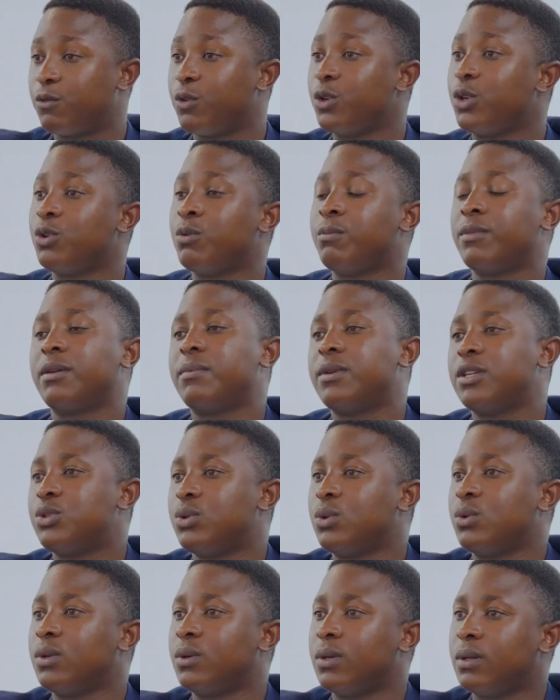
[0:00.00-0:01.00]
for you maybe
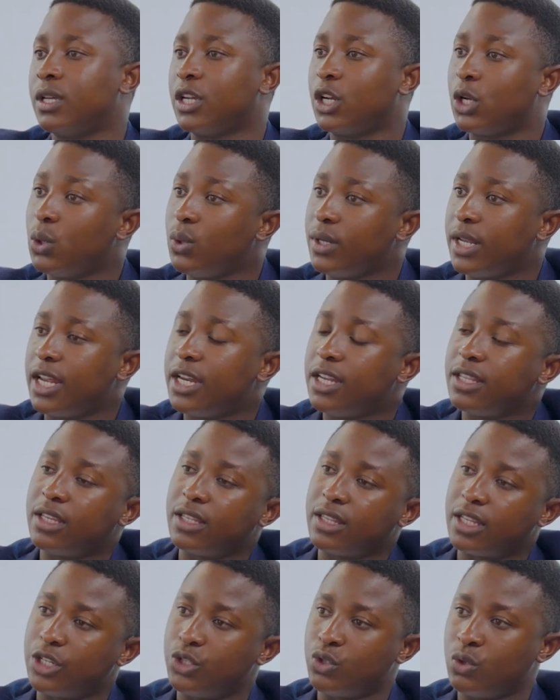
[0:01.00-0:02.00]
to include
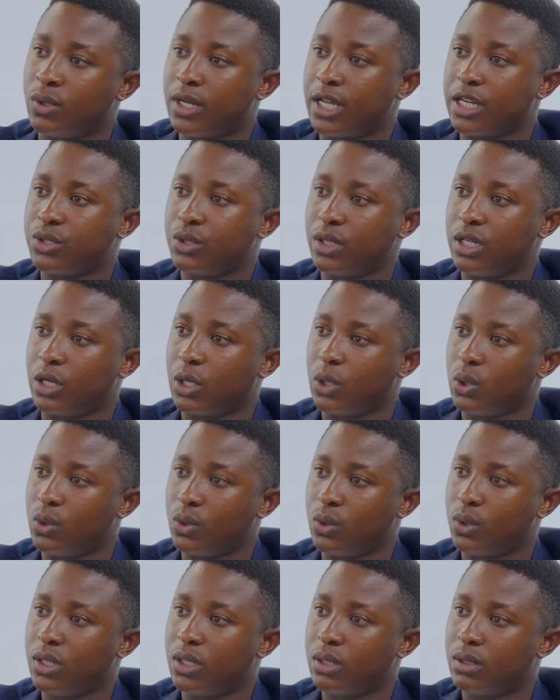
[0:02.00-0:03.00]
anything that you'd like to
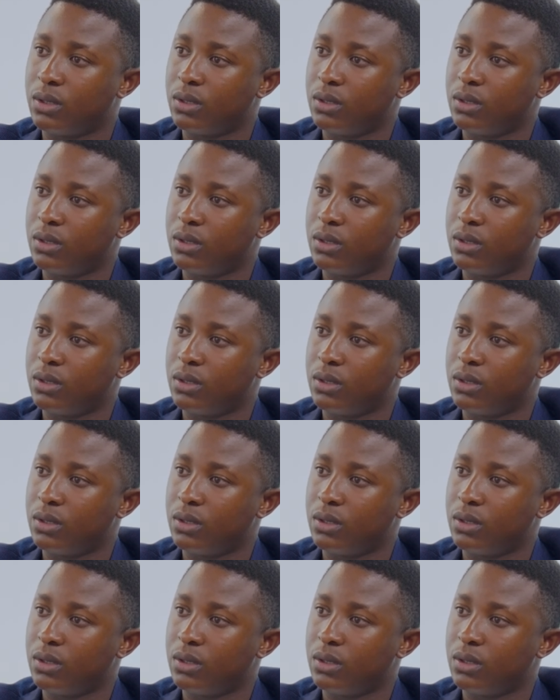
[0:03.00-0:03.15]
include.